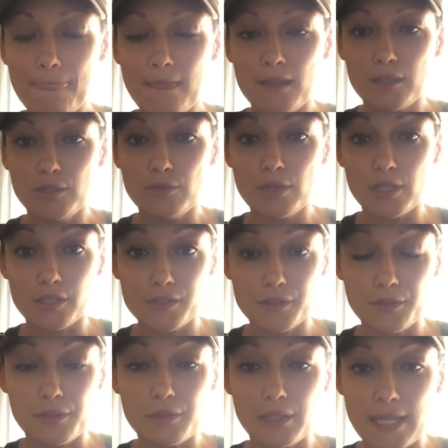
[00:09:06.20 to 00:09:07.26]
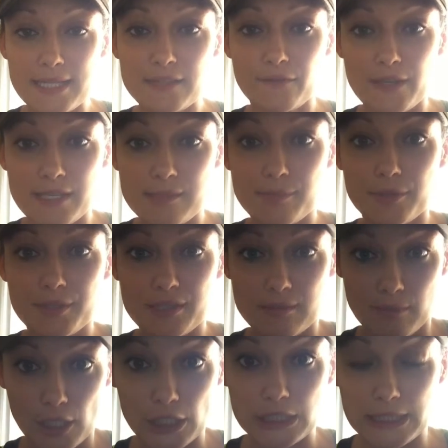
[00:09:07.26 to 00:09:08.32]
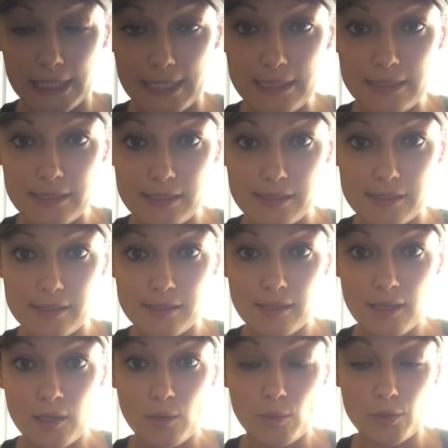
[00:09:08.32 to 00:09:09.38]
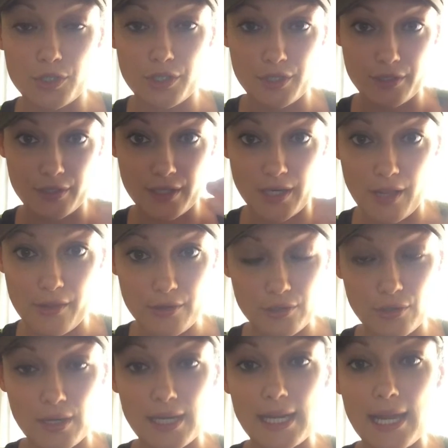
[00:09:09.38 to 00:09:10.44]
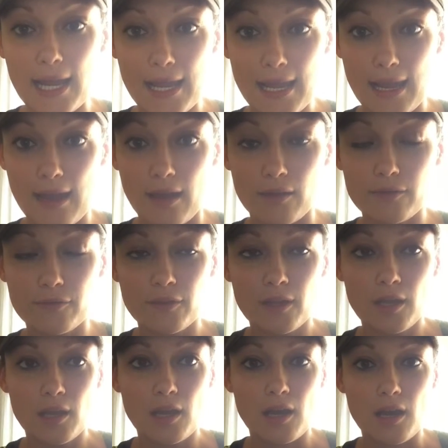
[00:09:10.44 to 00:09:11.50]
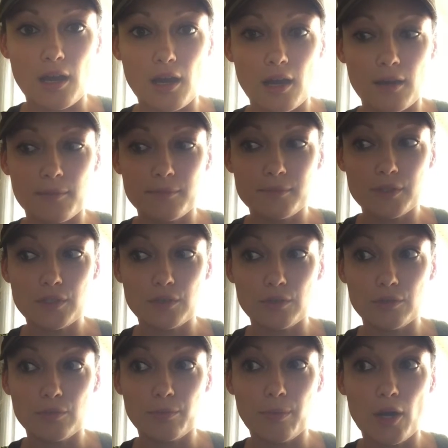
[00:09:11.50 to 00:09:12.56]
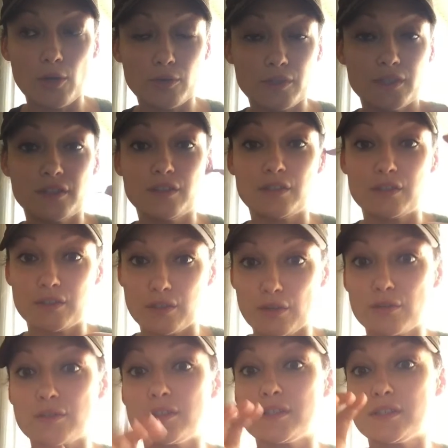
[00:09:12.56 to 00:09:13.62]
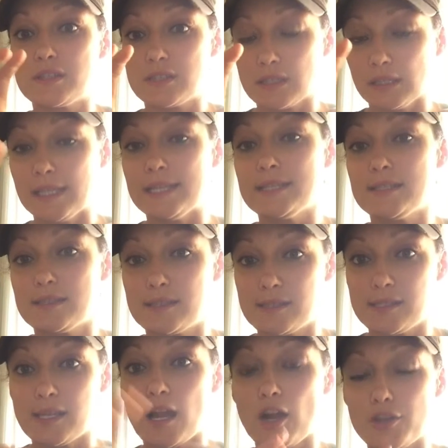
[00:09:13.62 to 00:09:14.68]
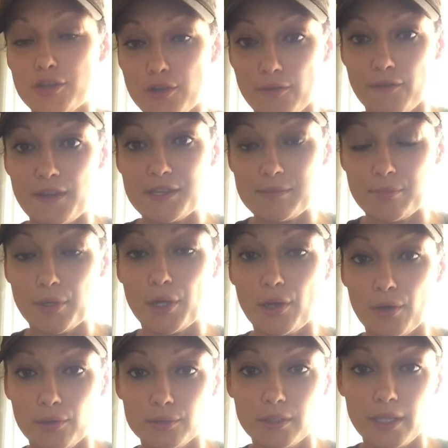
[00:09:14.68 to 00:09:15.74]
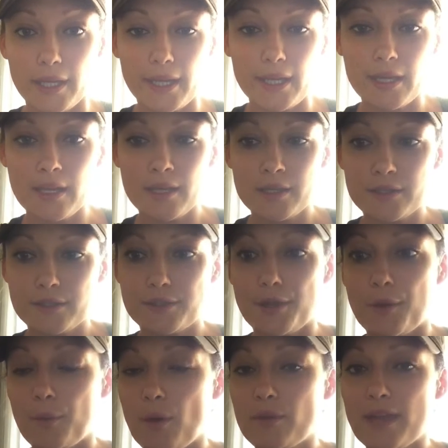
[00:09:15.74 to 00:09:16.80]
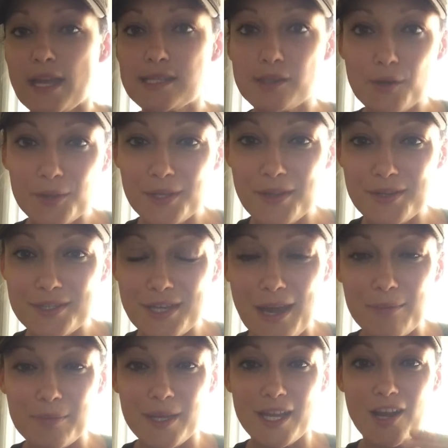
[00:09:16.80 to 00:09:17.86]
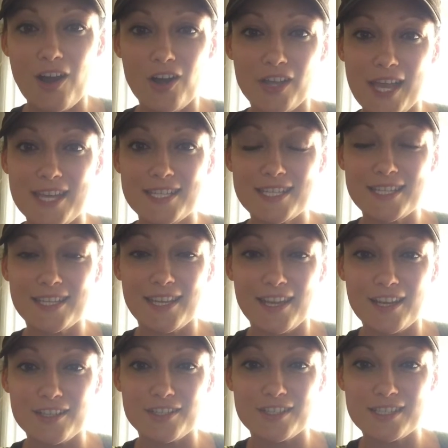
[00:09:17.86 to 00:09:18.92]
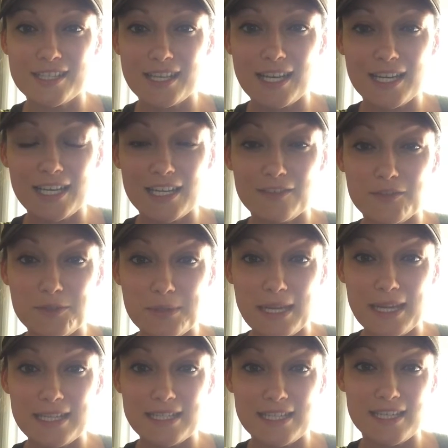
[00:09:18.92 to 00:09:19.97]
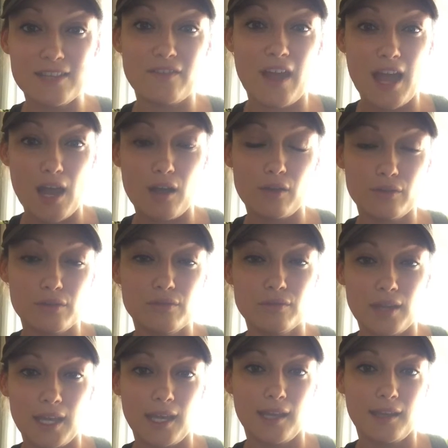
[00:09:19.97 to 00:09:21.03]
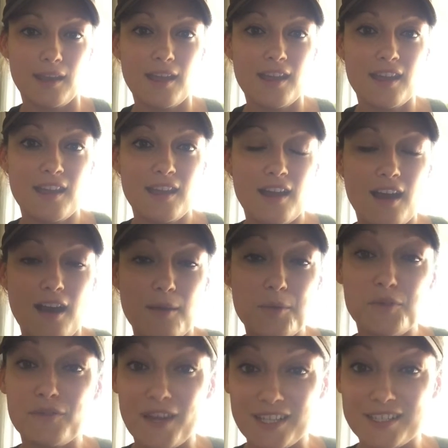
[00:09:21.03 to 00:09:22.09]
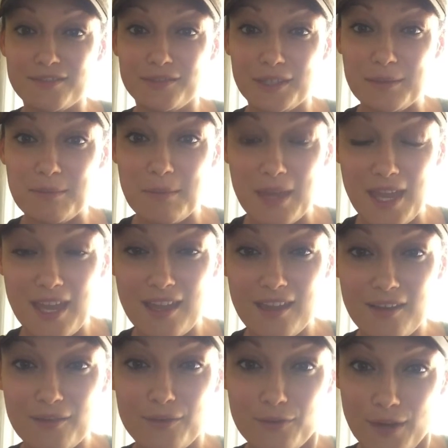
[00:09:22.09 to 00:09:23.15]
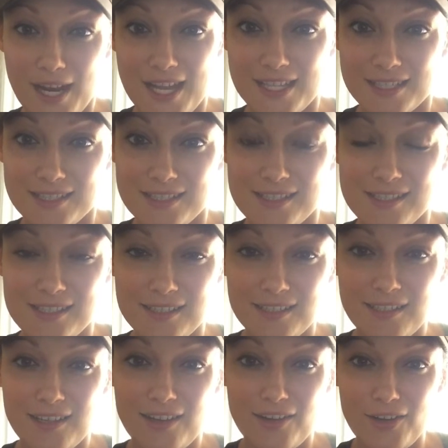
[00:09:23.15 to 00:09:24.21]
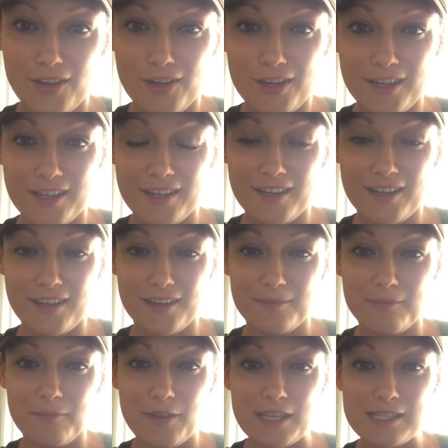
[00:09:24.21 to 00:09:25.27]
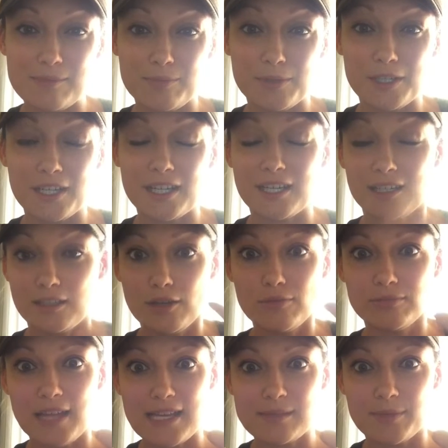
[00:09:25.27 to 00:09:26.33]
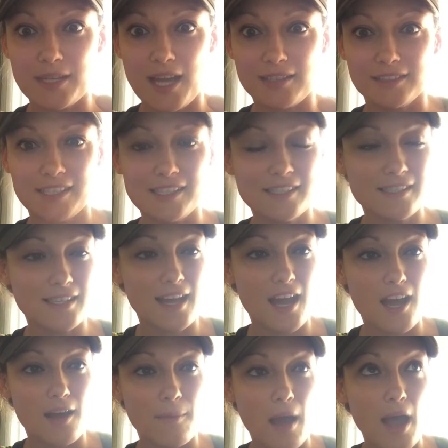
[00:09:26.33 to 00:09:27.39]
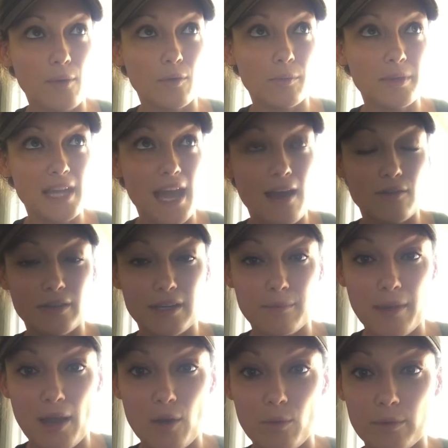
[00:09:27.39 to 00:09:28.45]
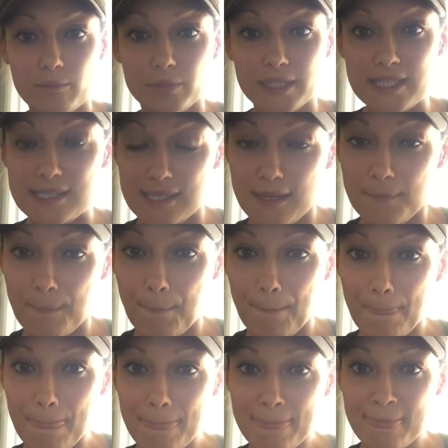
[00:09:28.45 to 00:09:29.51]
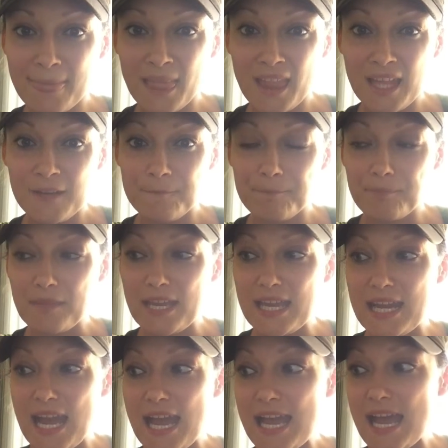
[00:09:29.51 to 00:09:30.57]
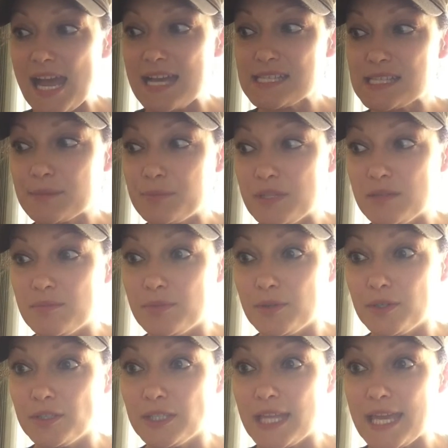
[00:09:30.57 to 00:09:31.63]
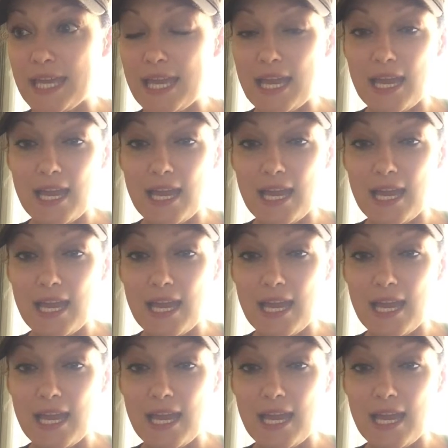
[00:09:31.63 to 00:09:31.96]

You can also utilize Facebook Smart Lists, which there's another training I have, to post to certain lists on your Facebook only. So that's a whole nother topic. I'll end it there just to kind of give you an idea of how you can effectively make friends on Facebook. Oh, last but not least, I will be out and about when blitzing. And I ask people, like,